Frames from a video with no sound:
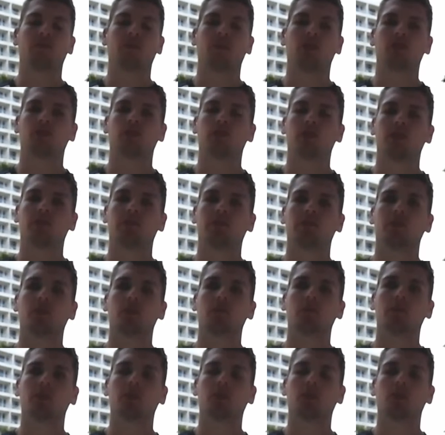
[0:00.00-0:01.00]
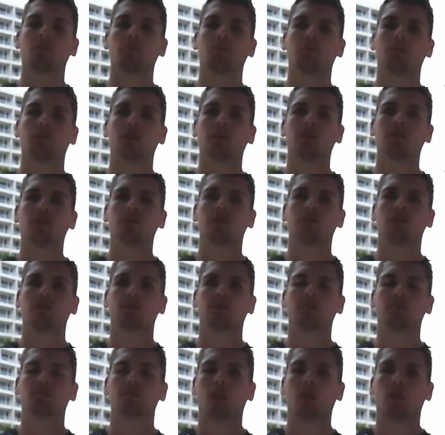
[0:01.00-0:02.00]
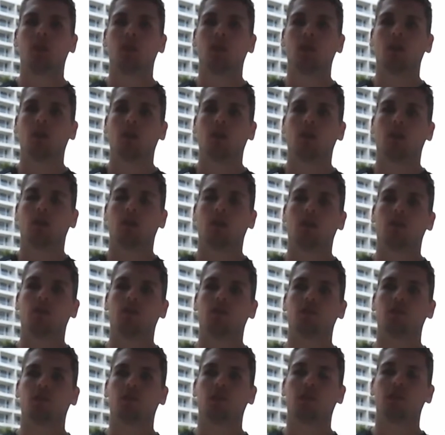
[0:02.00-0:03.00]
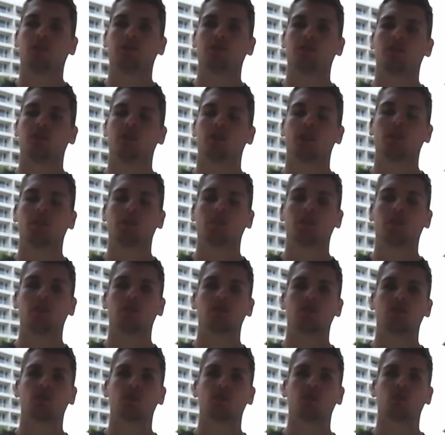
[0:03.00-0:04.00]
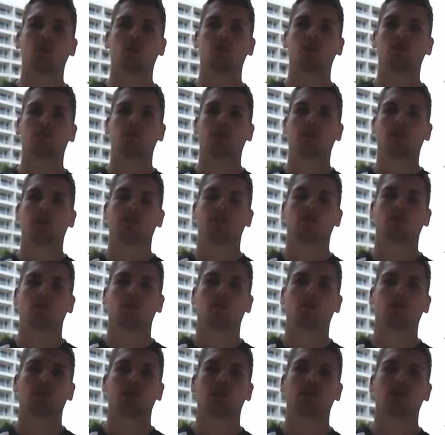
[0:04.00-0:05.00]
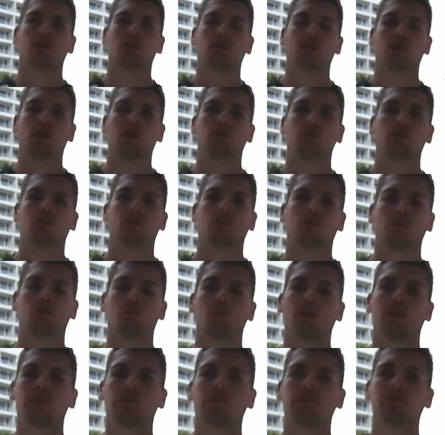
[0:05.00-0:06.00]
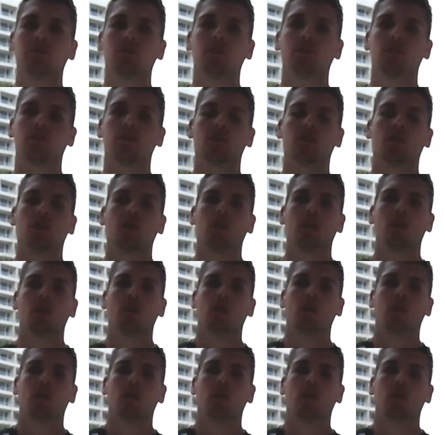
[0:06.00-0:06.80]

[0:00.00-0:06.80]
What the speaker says: probably find yourself a little bit complacent. And as a team and as a squad, that's one thing that I don't think we have done. And